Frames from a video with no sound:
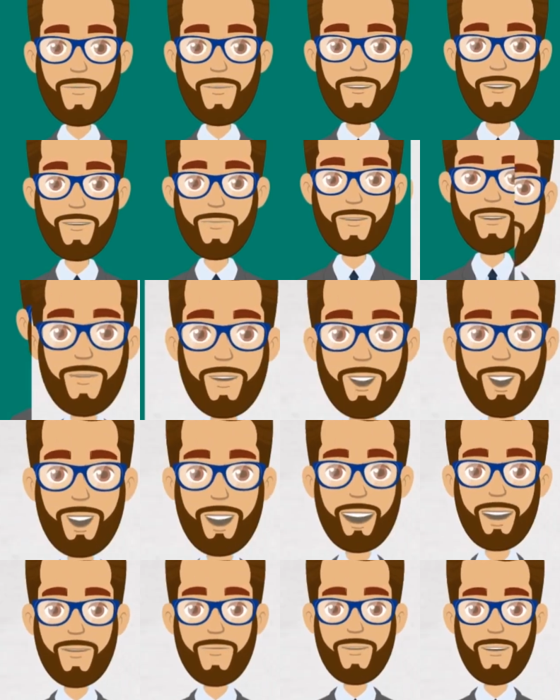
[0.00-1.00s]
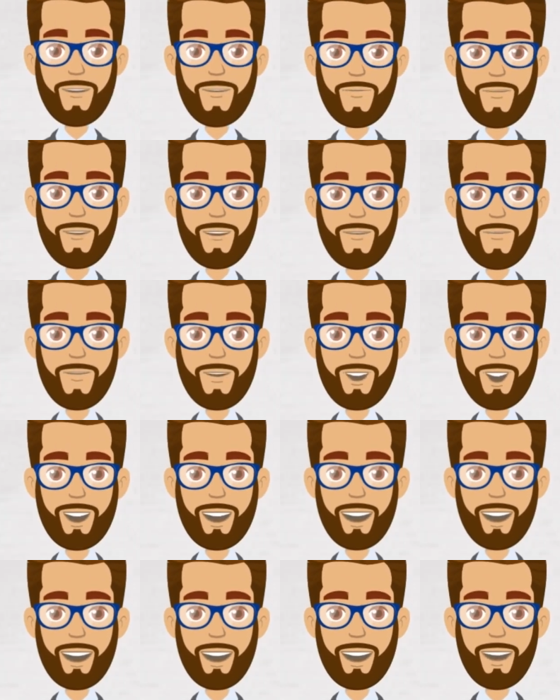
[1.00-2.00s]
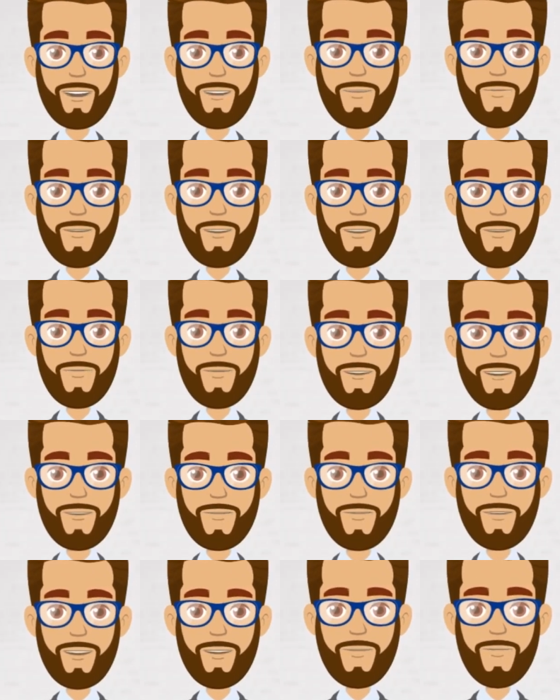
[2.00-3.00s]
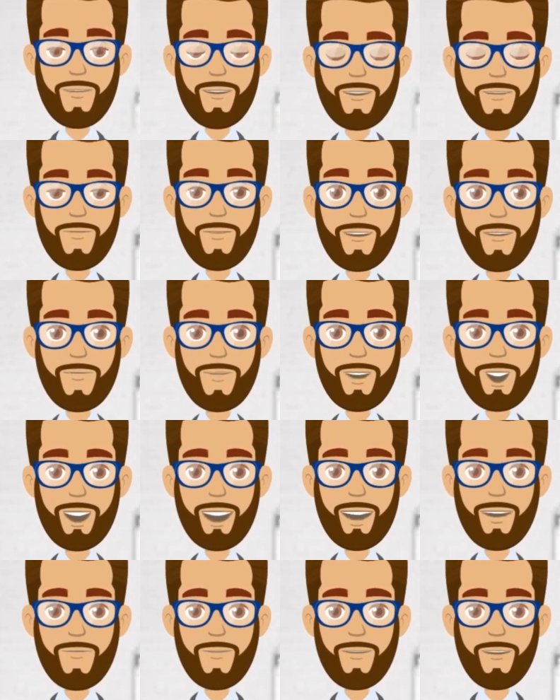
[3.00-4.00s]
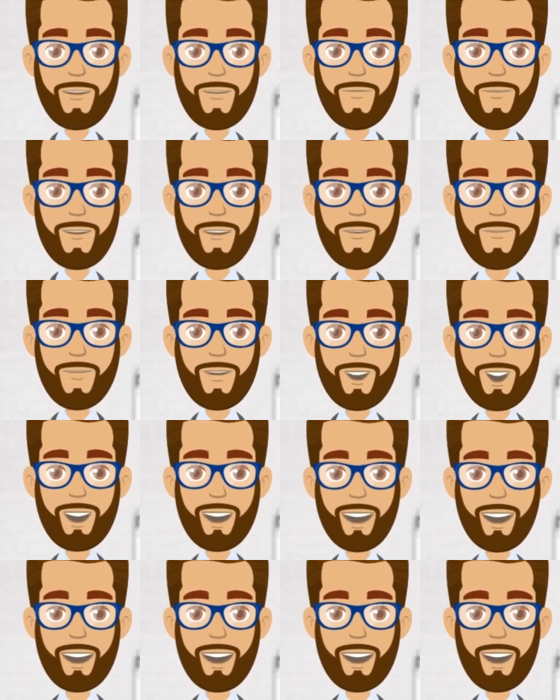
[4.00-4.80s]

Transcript: FiNAC ERP provides you an auto bank reconciliation software to make things easy.